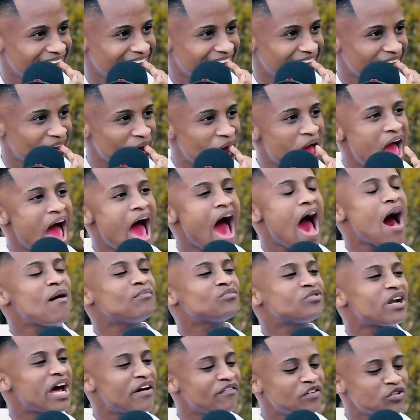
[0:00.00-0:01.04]
Killer's house. I'm
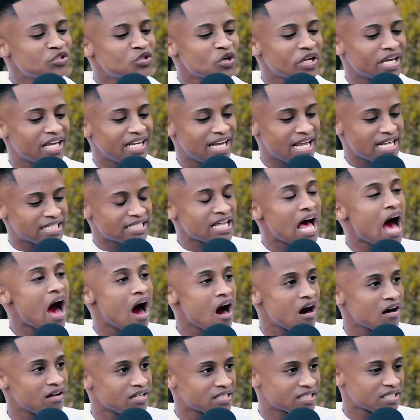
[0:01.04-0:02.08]
driving to Killer's
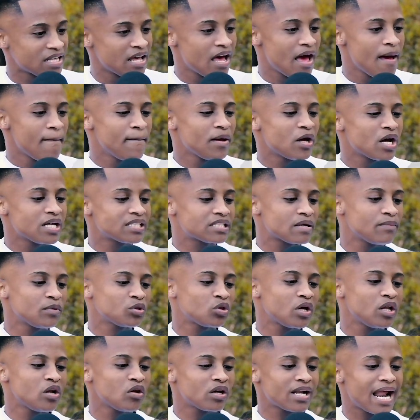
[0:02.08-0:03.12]
house. Because I'm
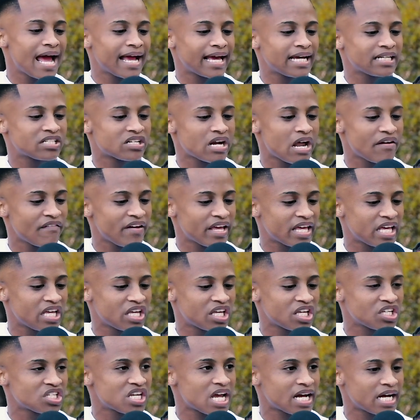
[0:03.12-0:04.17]
driving, I
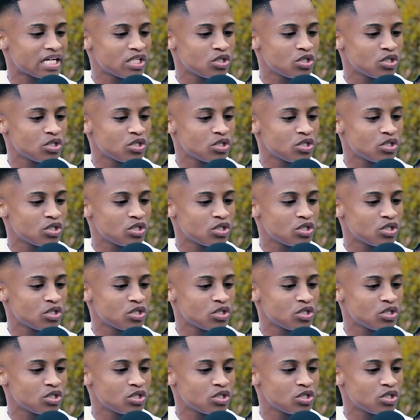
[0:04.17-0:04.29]
check the